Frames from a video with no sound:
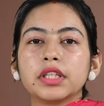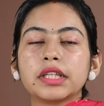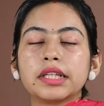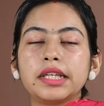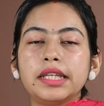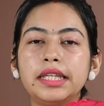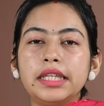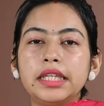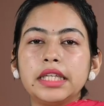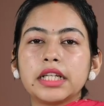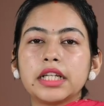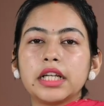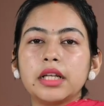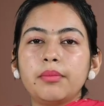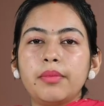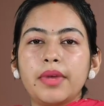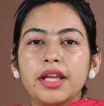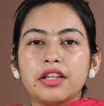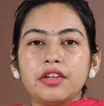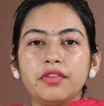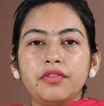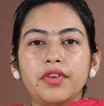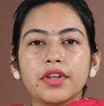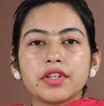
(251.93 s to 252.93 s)
Clinical
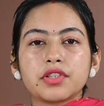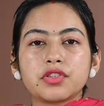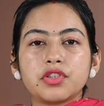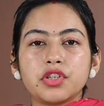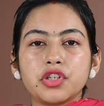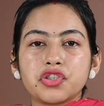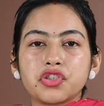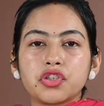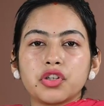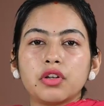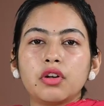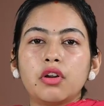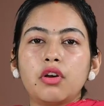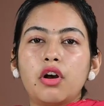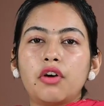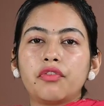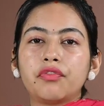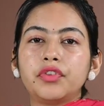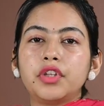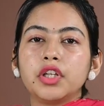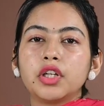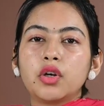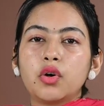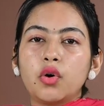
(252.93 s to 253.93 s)
manifestation of
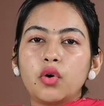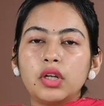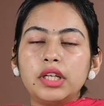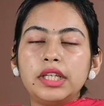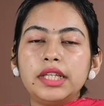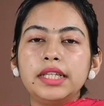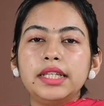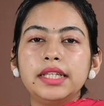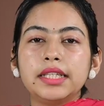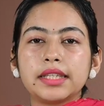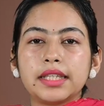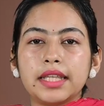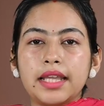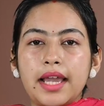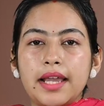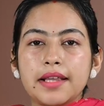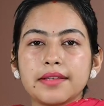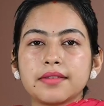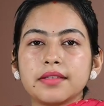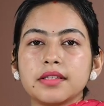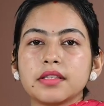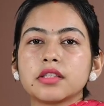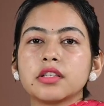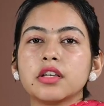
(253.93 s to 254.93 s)
the
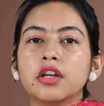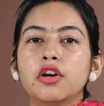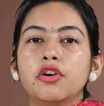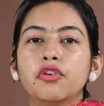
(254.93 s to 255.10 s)
cholelithiasis.